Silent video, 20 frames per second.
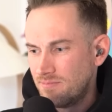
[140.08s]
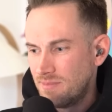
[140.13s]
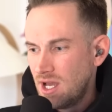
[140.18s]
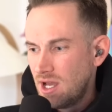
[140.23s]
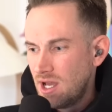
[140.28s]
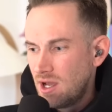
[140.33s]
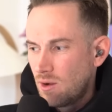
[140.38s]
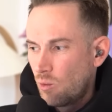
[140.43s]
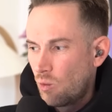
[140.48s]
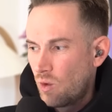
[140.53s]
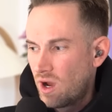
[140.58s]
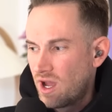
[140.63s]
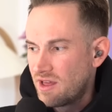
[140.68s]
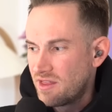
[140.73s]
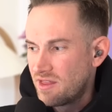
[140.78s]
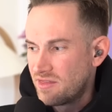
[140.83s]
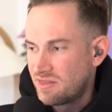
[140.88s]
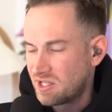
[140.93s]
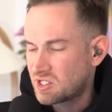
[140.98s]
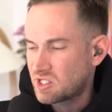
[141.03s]
where
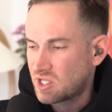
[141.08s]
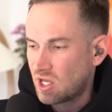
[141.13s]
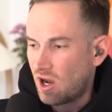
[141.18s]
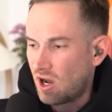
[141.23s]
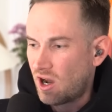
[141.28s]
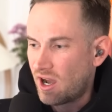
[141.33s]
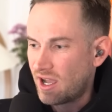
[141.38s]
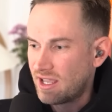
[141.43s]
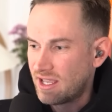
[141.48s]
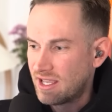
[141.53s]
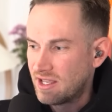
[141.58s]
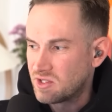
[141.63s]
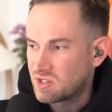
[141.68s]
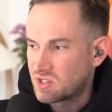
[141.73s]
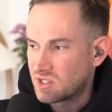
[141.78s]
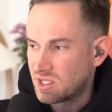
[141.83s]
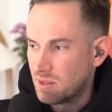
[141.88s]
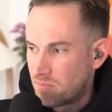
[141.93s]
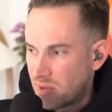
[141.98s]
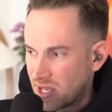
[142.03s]
this guy is
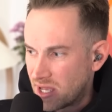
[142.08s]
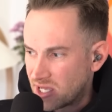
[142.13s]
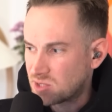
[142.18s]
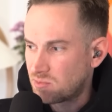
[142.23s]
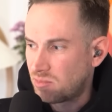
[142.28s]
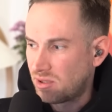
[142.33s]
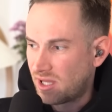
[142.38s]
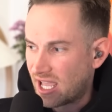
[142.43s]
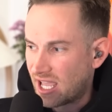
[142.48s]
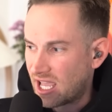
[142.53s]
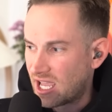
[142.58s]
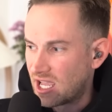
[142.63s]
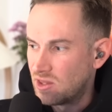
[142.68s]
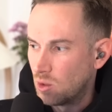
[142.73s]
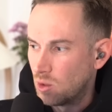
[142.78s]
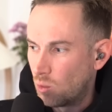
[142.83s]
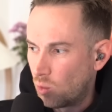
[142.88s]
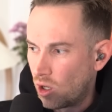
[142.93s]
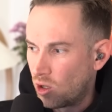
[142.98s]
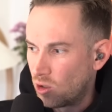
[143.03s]
the best player in the
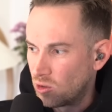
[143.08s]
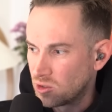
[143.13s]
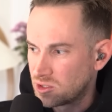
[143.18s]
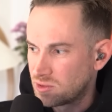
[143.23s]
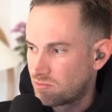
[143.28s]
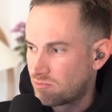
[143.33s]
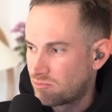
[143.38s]
world,